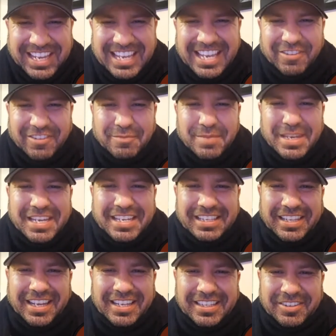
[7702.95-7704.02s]
Even me
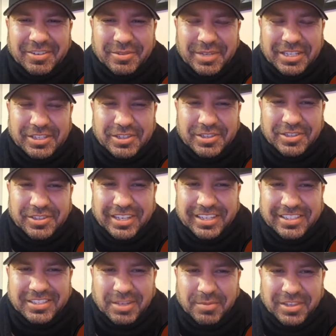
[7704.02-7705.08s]
lately, when we do like
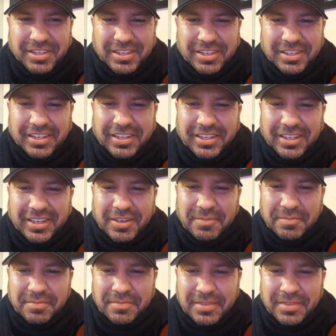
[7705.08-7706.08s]
some of the